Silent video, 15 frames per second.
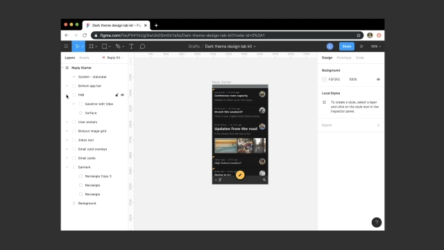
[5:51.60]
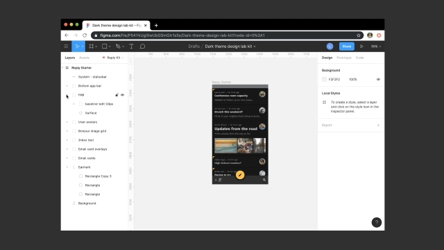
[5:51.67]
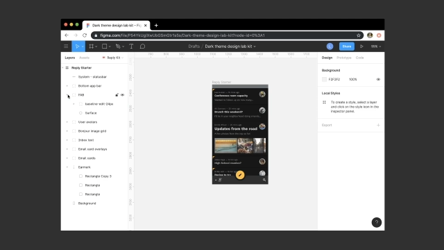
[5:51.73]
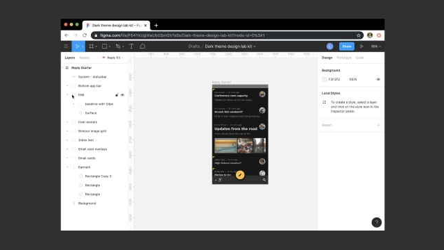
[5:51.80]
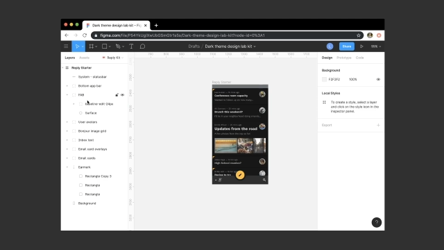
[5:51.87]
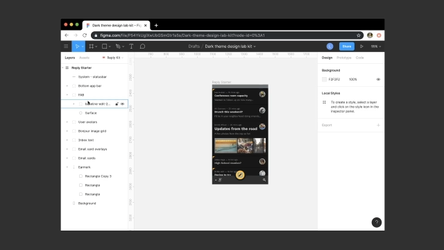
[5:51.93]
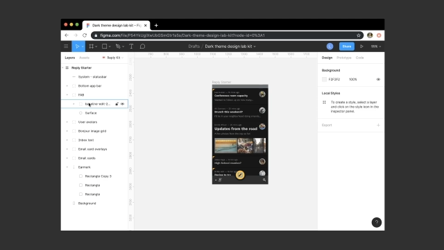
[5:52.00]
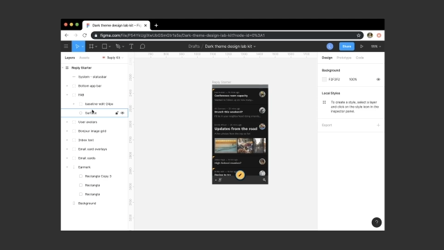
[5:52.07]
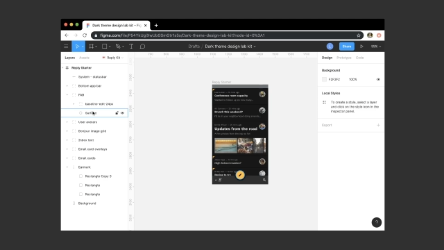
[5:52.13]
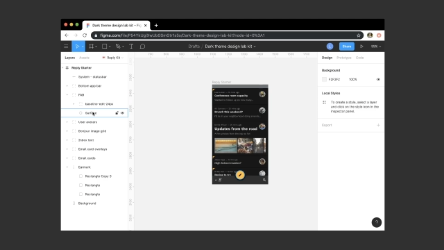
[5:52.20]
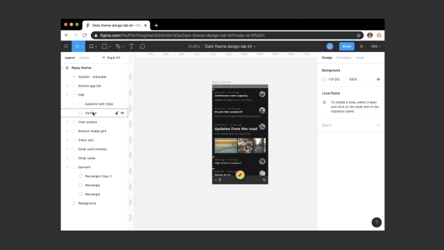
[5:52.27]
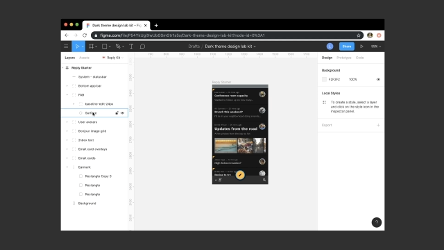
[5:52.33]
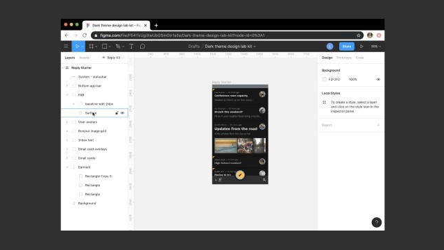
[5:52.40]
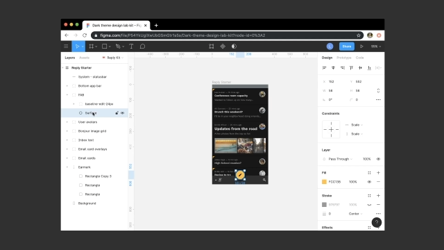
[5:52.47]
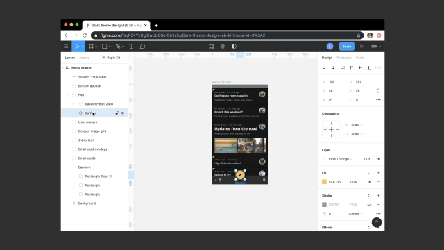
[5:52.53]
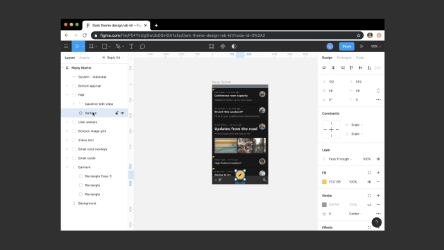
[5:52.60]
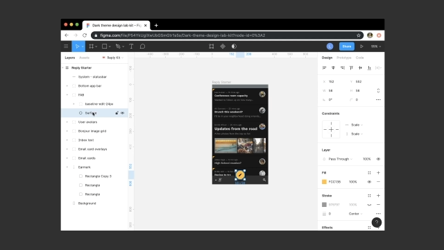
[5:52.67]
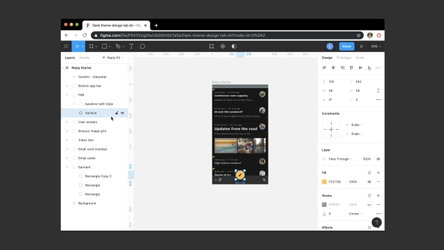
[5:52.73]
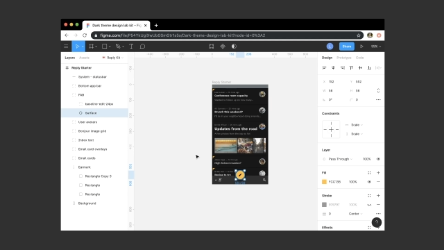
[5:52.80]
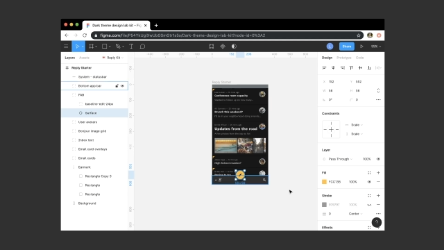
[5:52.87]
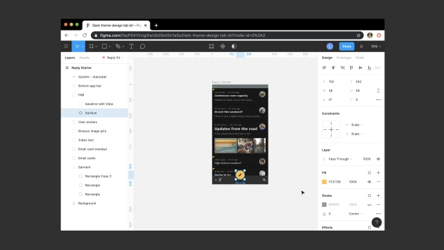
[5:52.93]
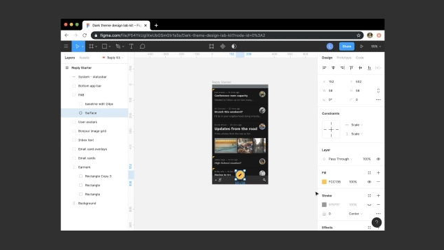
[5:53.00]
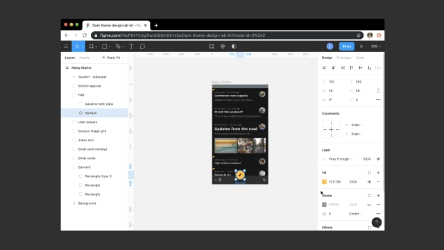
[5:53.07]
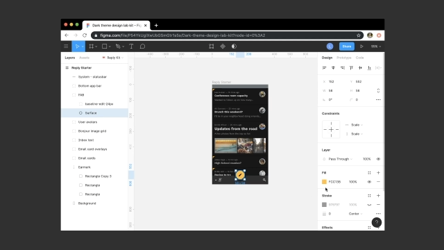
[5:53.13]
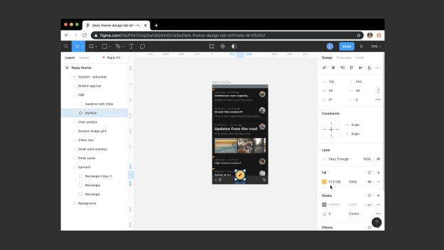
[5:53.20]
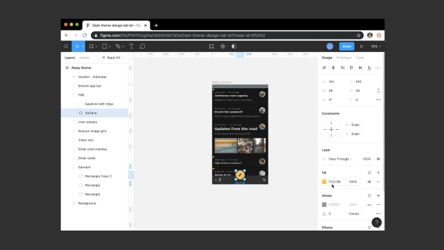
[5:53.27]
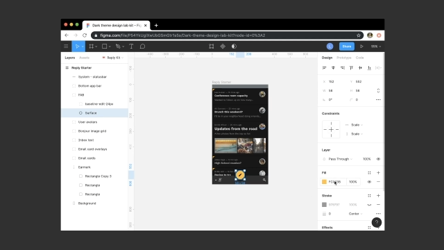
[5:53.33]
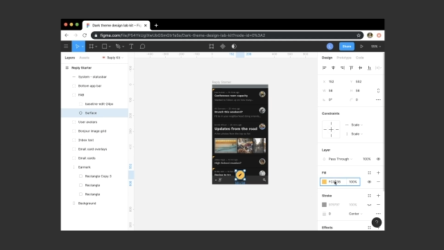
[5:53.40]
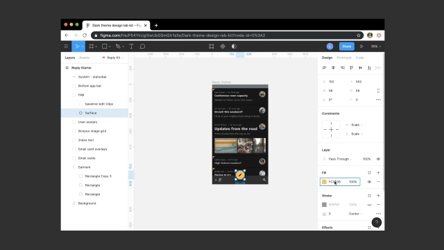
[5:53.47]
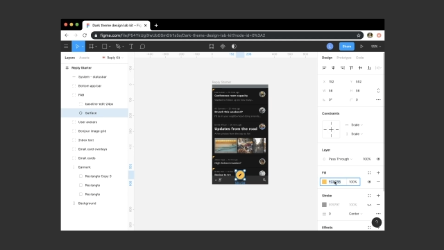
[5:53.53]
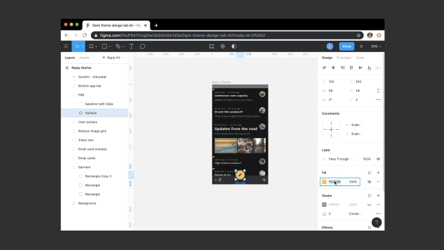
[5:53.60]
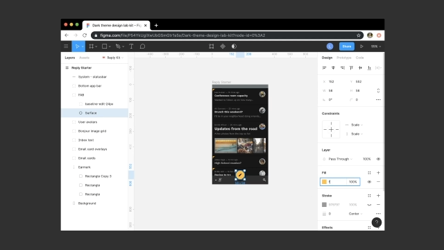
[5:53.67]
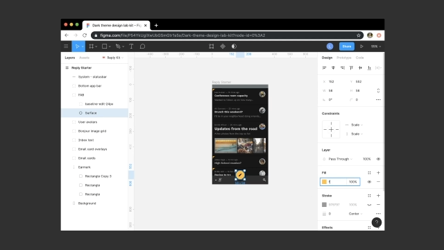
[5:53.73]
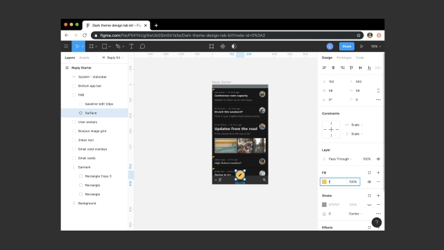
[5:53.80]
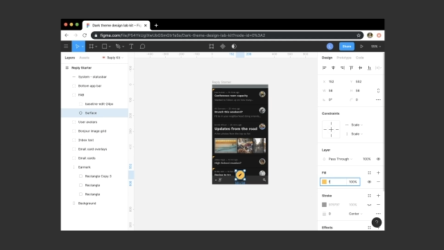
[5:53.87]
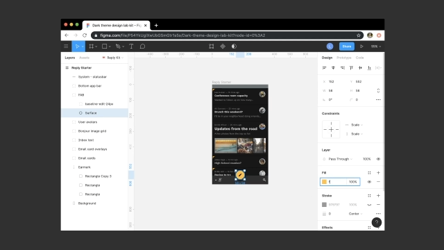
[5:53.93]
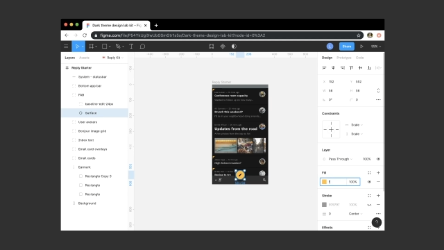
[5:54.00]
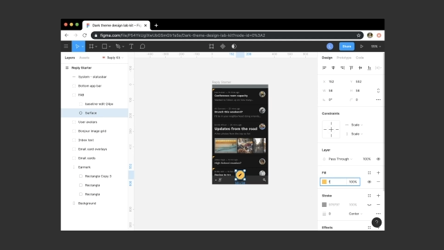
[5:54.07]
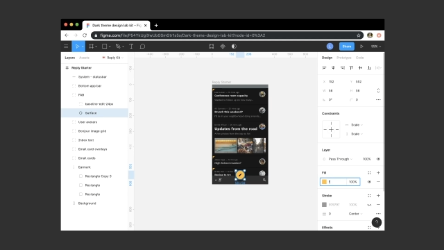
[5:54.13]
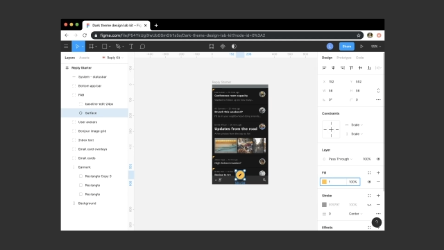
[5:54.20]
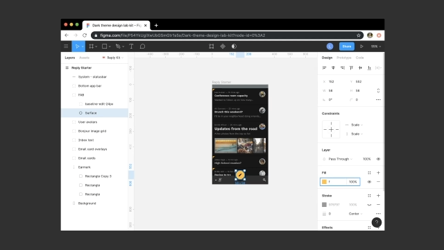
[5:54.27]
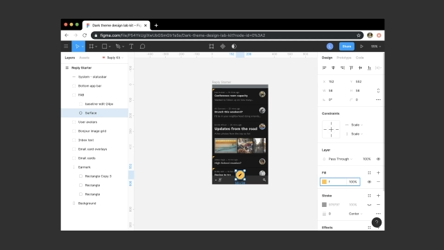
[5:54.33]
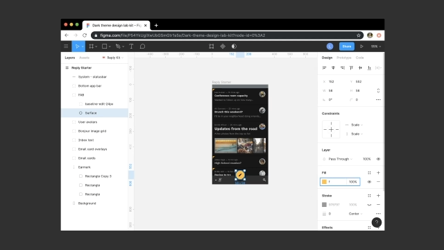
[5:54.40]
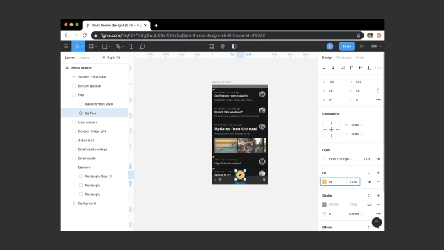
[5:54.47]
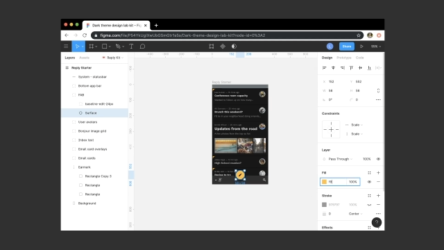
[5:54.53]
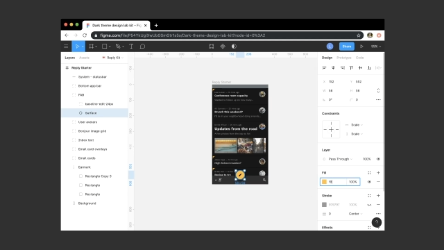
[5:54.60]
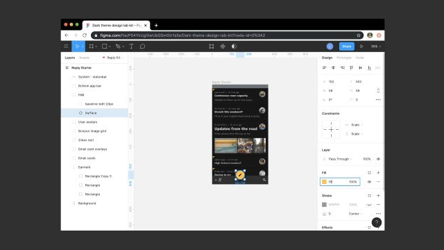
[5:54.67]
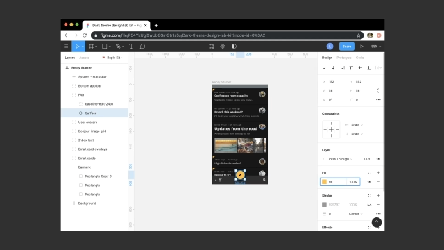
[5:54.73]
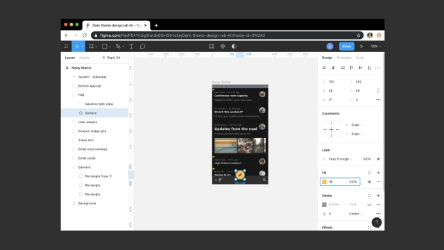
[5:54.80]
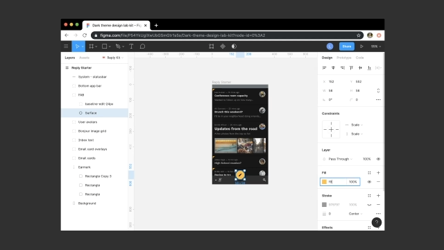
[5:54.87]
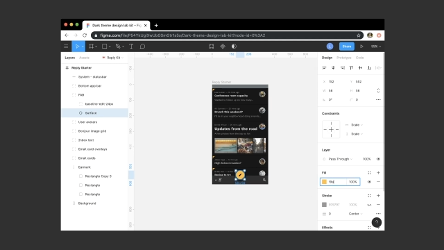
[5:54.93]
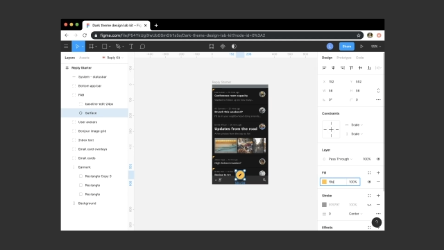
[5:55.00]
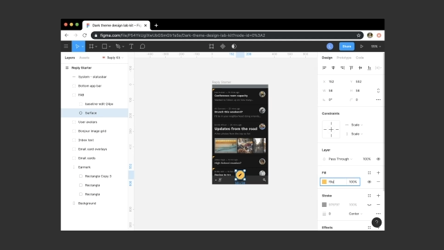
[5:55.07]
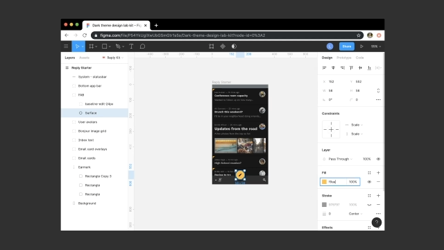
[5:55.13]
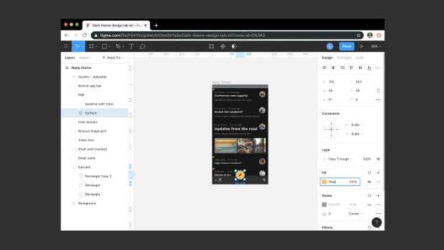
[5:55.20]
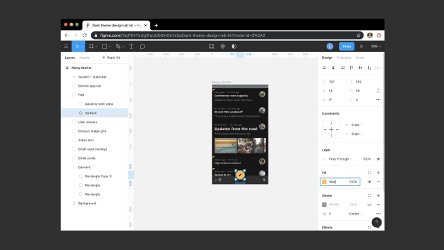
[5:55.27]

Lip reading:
Nobody's mouth can be seen.